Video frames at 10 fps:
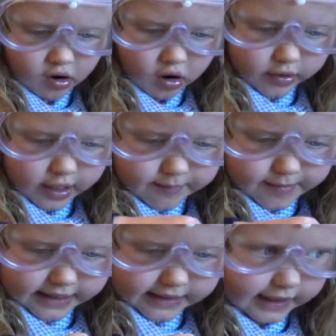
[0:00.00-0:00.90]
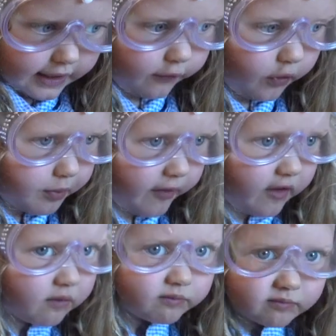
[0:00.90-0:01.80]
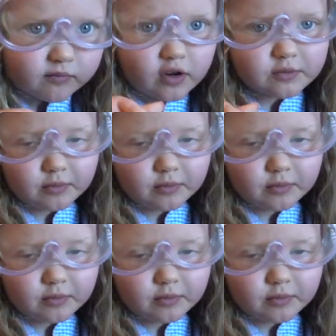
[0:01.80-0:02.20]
I'll keep mixing it for. Where's